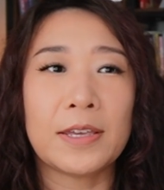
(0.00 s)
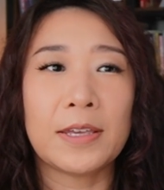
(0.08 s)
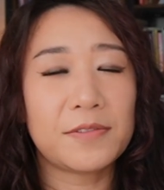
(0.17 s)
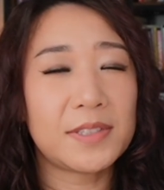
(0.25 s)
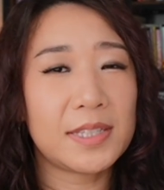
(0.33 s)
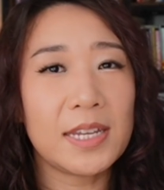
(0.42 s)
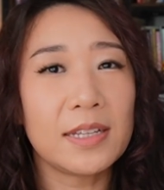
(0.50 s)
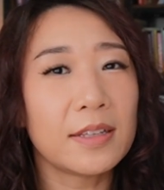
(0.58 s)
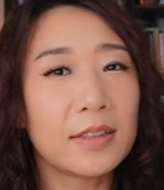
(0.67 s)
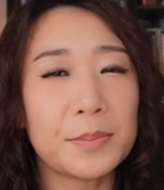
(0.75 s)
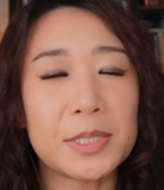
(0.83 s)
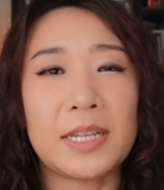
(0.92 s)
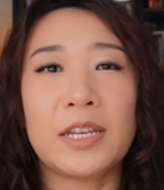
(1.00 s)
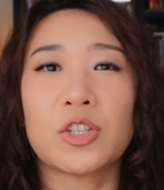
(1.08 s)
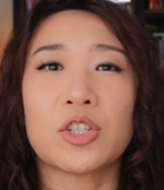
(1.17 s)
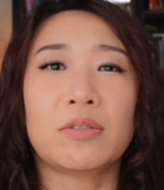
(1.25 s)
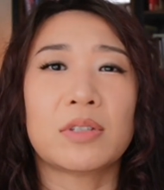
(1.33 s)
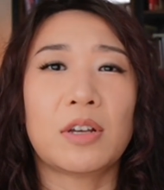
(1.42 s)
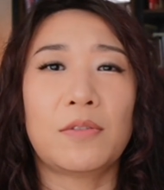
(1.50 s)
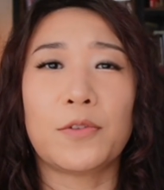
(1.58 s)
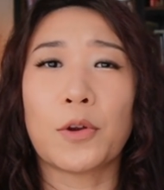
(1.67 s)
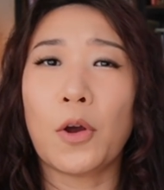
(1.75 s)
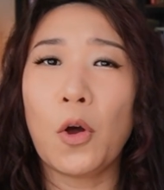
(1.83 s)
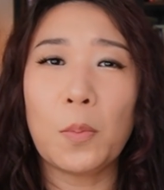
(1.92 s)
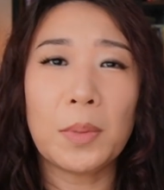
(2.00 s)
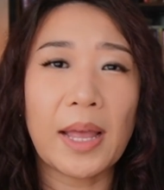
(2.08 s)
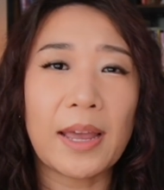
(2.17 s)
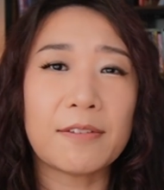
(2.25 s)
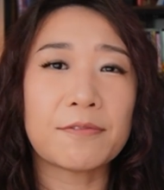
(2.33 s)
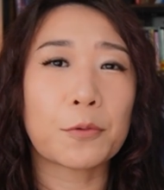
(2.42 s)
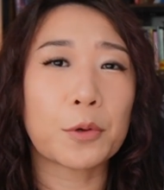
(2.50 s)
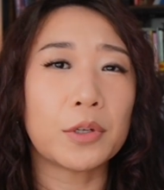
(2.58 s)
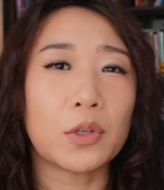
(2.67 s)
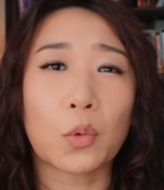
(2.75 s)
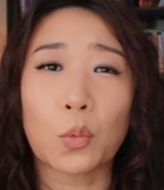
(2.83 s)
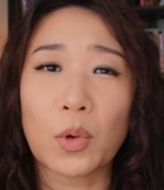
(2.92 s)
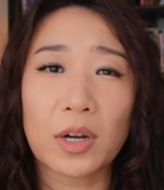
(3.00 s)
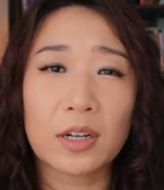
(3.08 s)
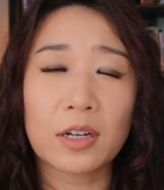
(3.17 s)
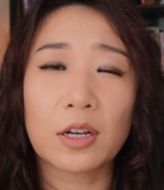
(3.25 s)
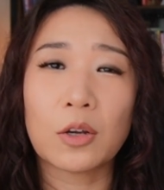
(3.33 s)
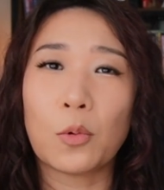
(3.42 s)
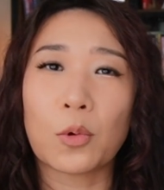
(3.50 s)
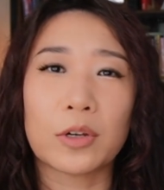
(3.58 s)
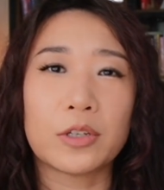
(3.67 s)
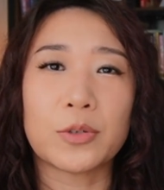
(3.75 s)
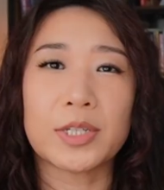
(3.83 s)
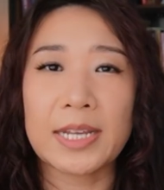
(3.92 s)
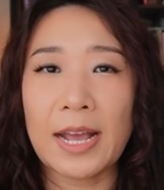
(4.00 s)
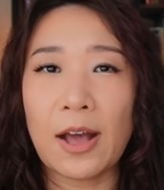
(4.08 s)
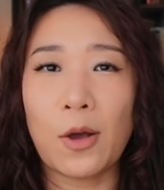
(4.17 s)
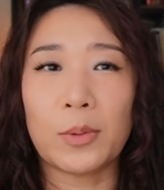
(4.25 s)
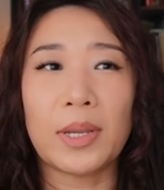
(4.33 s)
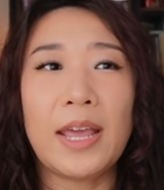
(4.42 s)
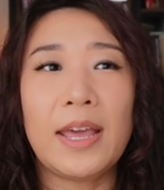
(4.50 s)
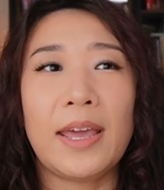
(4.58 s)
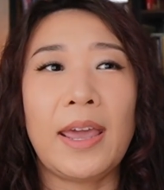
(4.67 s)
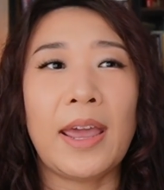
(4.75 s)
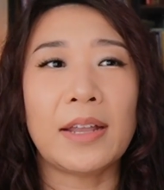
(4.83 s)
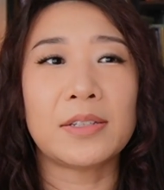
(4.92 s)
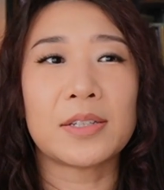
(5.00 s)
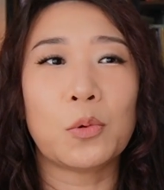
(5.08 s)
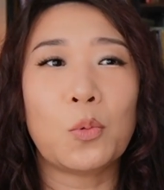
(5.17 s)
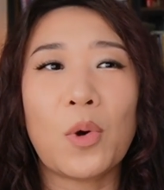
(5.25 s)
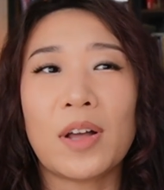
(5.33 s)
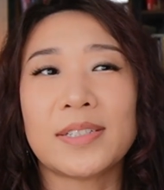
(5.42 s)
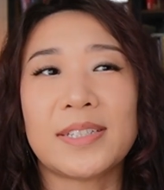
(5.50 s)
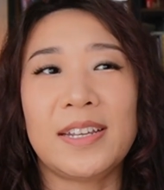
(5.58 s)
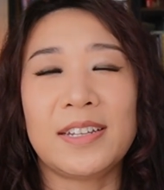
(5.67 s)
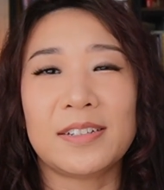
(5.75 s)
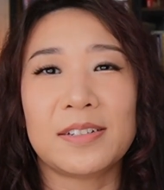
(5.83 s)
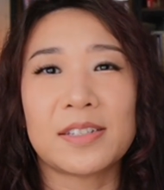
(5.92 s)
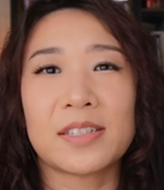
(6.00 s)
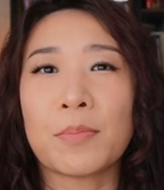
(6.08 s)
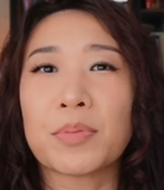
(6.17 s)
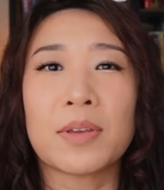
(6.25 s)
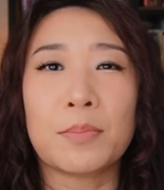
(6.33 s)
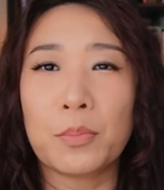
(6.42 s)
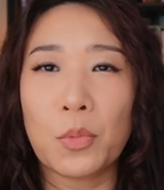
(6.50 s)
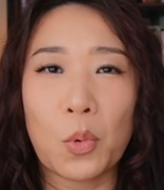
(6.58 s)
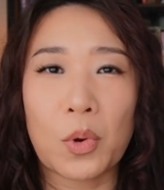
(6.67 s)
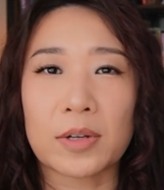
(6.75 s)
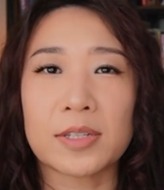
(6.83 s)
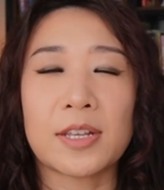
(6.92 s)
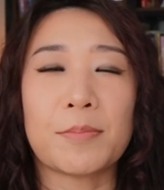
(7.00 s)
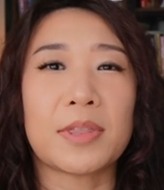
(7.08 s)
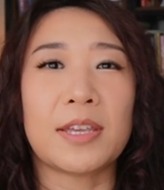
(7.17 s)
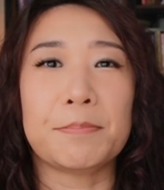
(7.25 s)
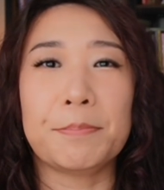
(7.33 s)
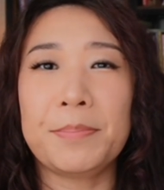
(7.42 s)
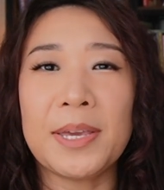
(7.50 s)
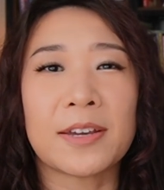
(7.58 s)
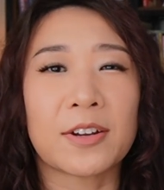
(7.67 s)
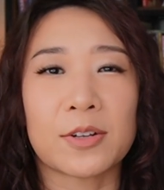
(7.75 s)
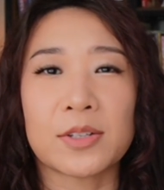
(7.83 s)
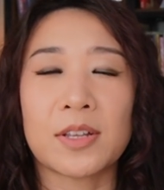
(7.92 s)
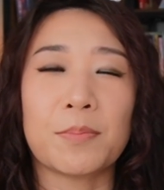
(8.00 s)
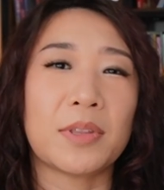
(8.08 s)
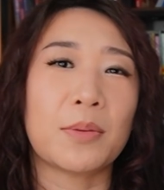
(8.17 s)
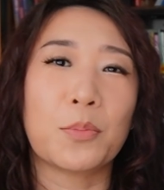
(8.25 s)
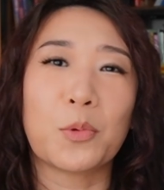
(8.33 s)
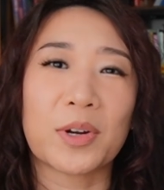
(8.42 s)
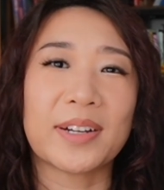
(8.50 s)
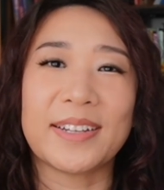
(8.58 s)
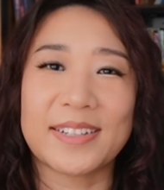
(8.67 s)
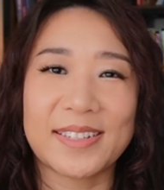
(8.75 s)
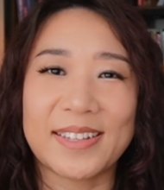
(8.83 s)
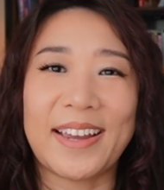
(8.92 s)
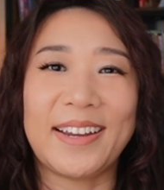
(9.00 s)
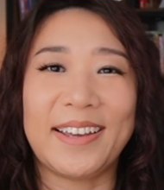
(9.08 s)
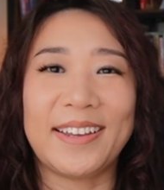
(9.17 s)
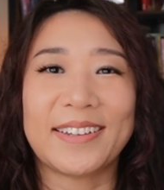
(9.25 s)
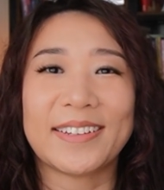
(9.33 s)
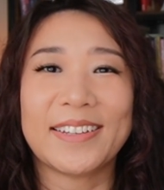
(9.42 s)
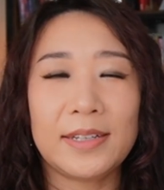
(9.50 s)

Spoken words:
of seeing the limitations of your home life or your work or your town and wanting something more, something bigger, something more exciting.